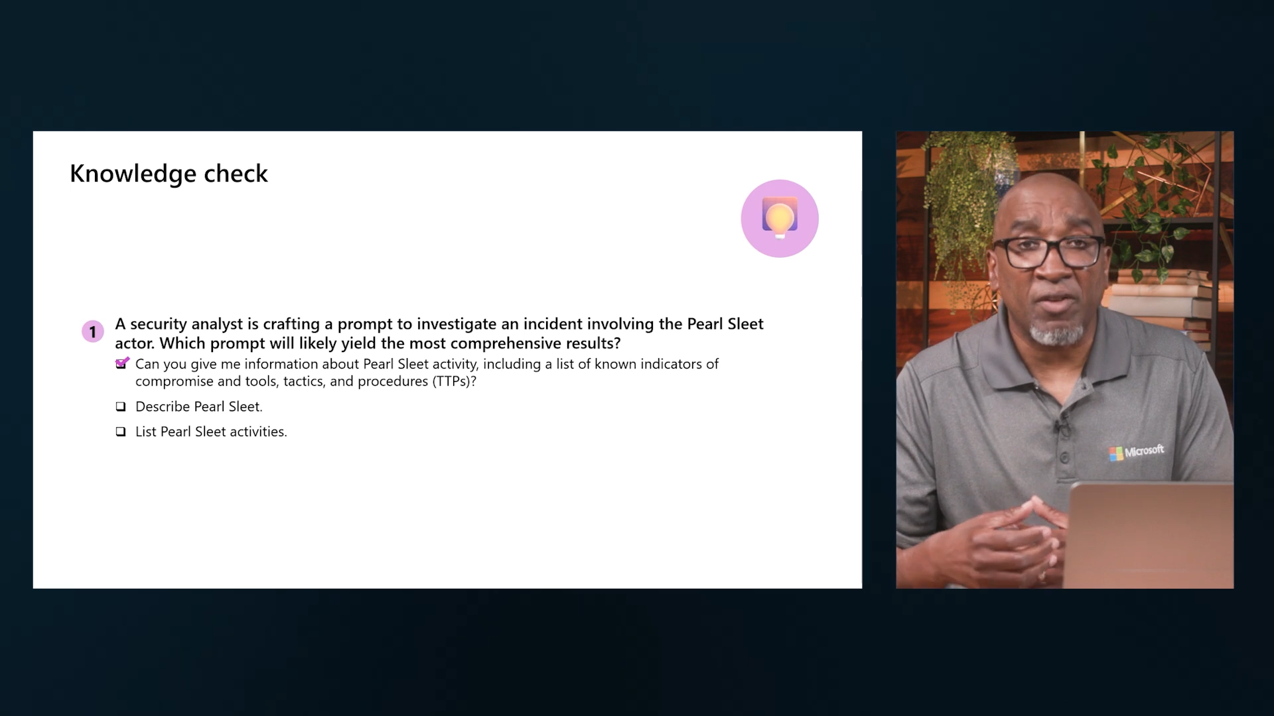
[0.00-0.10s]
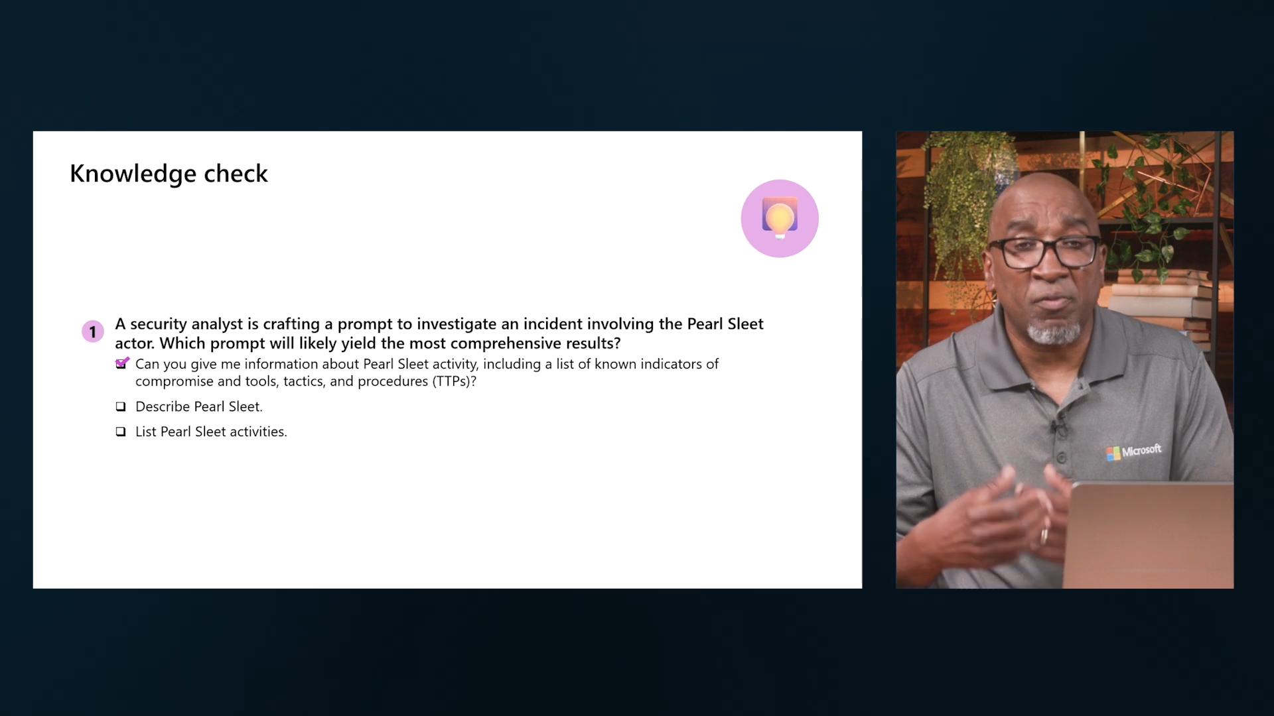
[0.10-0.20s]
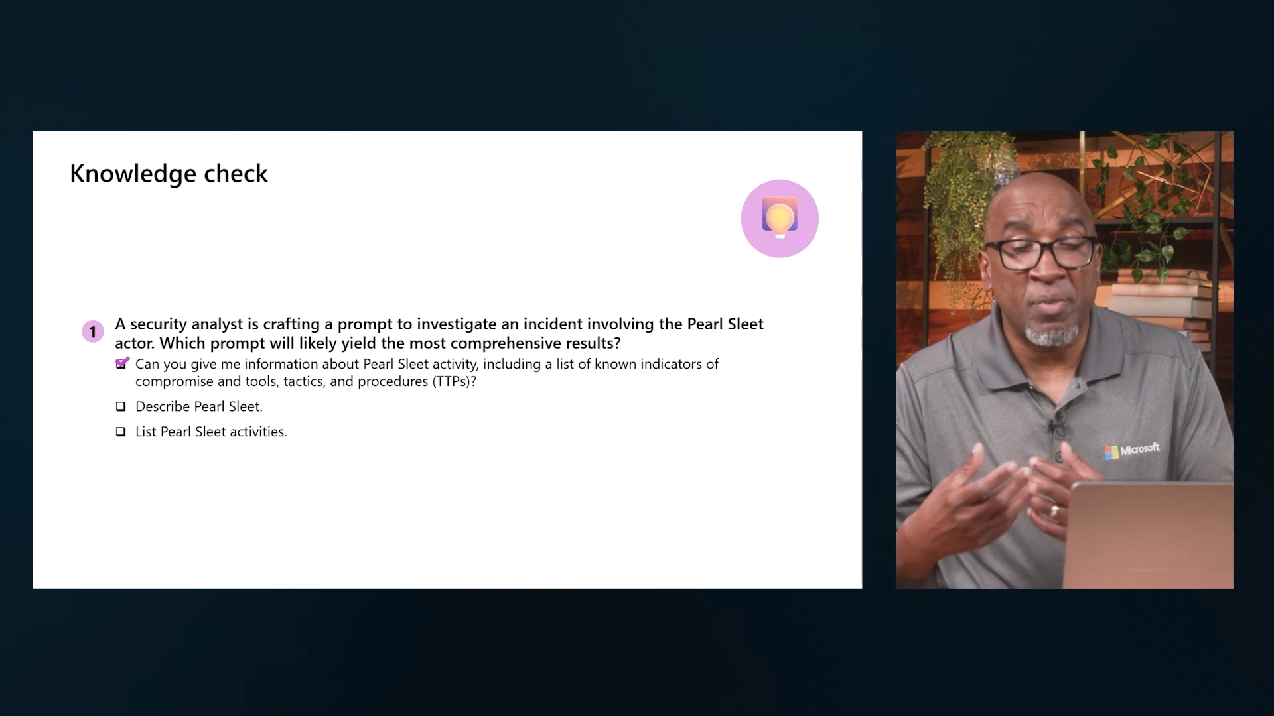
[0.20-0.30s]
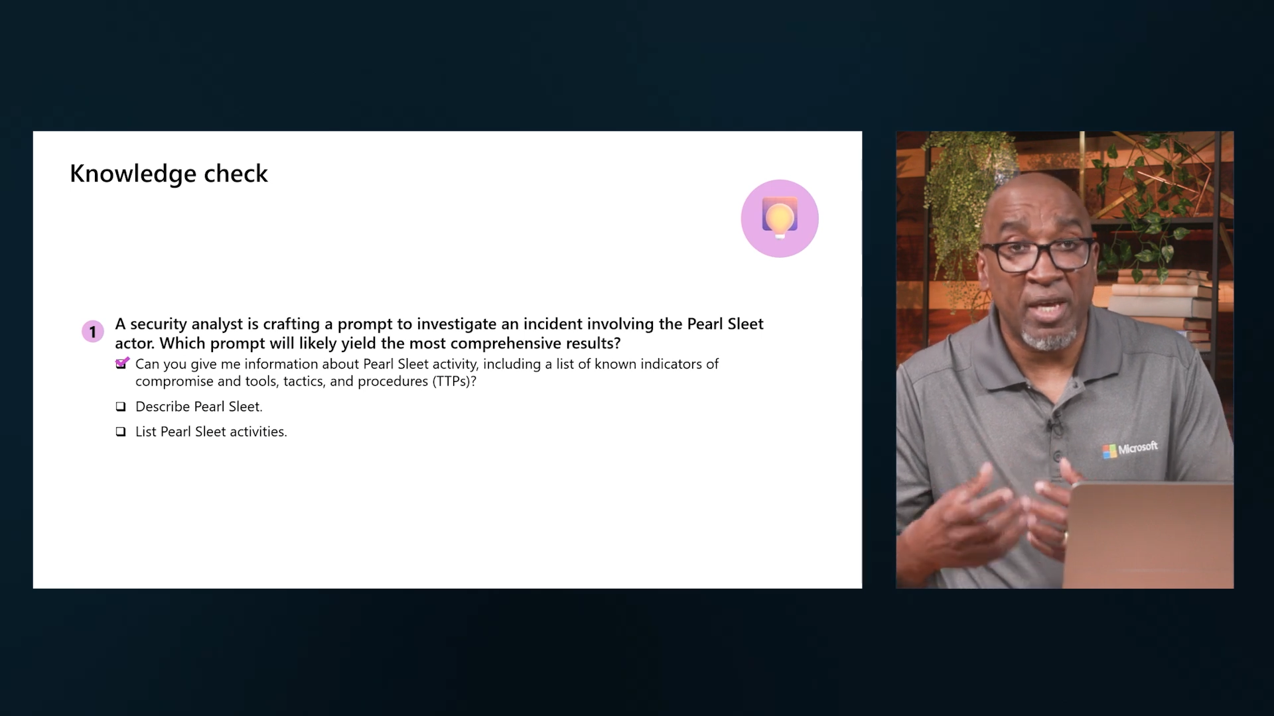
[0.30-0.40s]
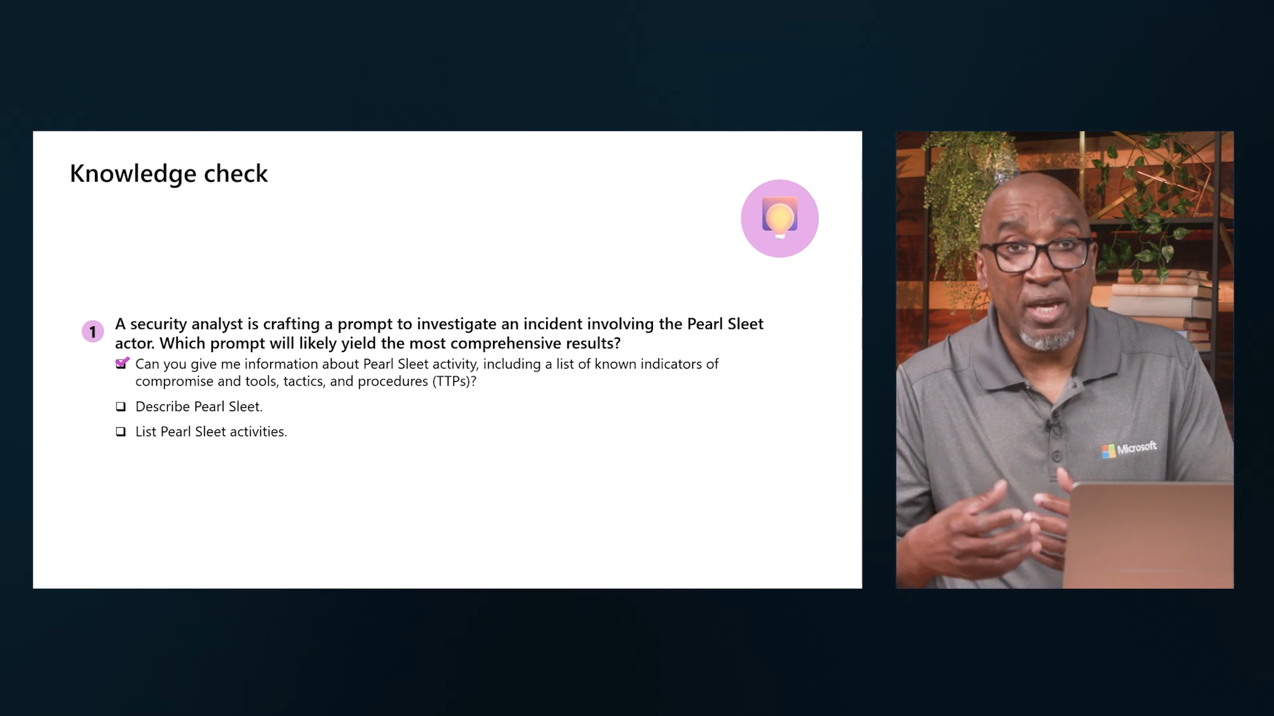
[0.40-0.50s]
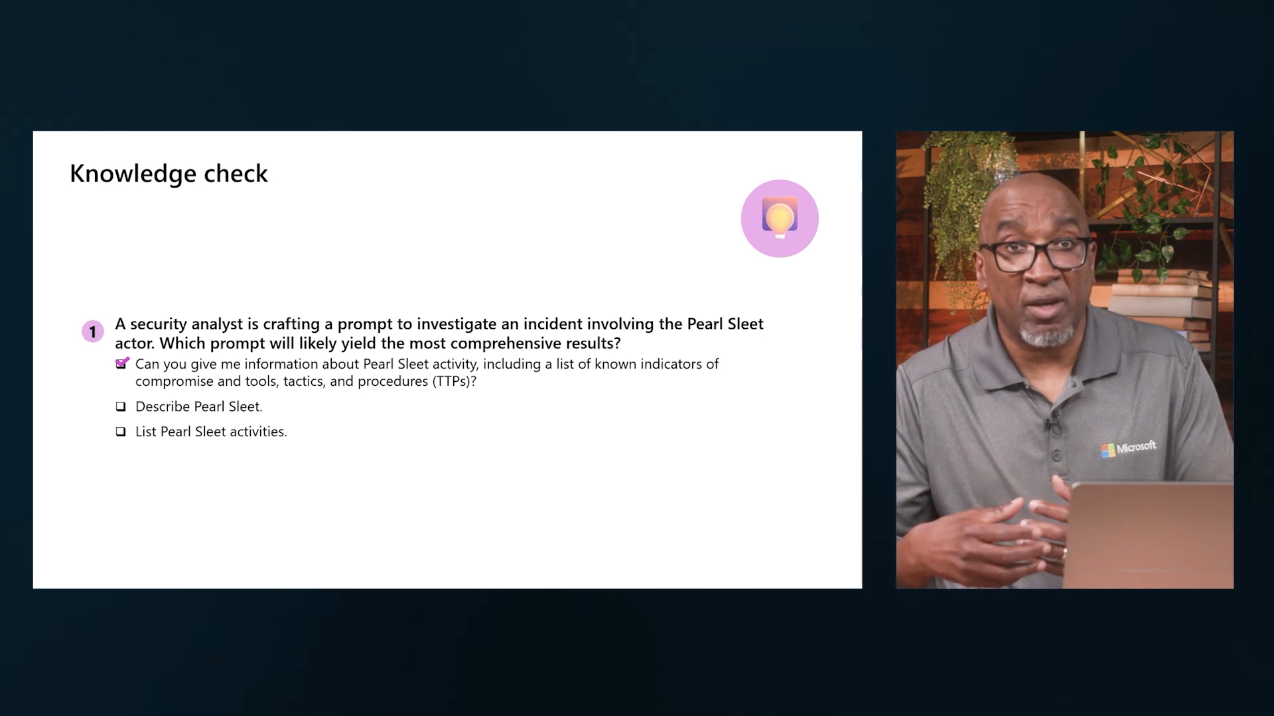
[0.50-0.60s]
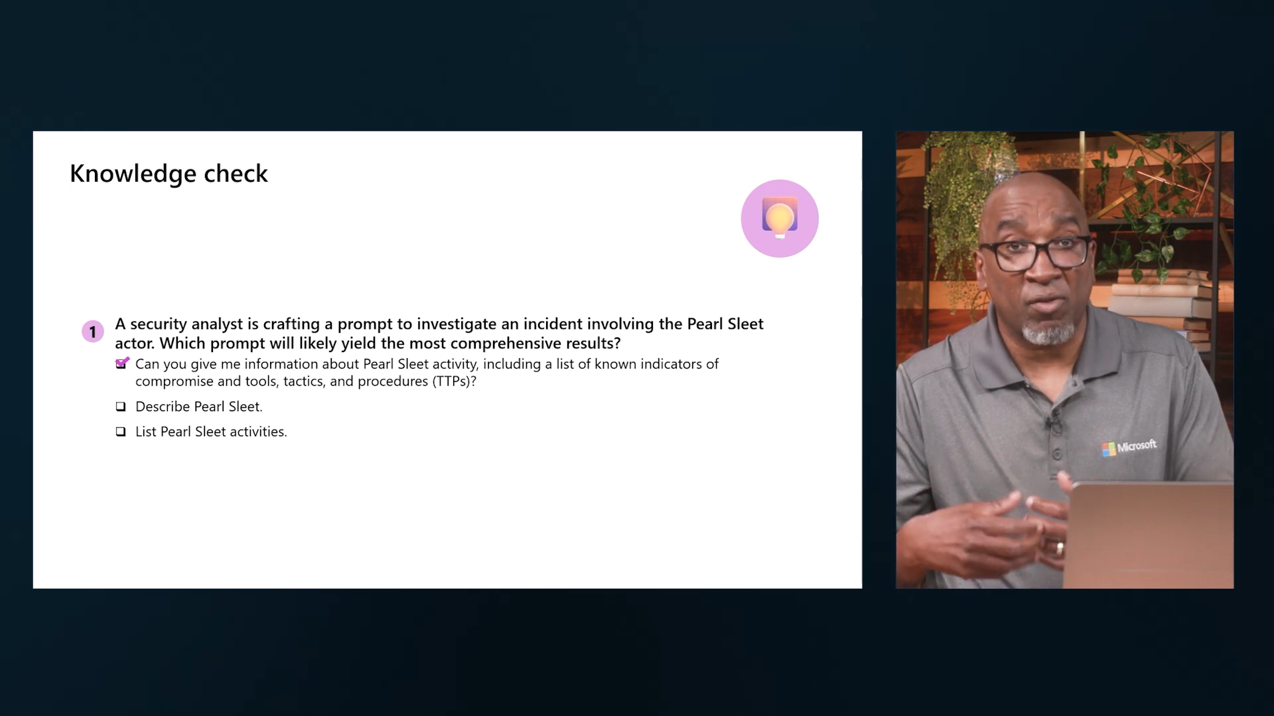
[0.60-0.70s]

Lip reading: of being